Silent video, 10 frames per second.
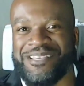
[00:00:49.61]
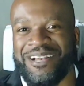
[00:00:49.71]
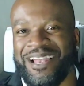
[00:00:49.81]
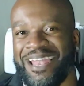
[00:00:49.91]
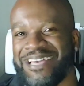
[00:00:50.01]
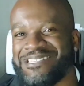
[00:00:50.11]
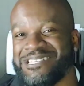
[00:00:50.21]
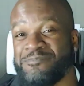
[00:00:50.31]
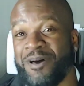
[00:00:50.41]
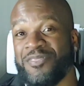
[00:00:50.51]
that are
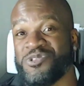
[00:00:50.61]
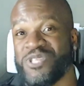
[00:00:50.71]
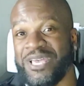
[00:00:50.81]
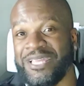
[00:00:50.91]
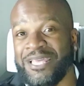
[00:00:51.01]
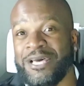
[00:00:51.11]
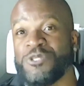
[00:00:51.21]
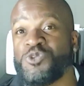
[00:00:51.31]
licensed by the state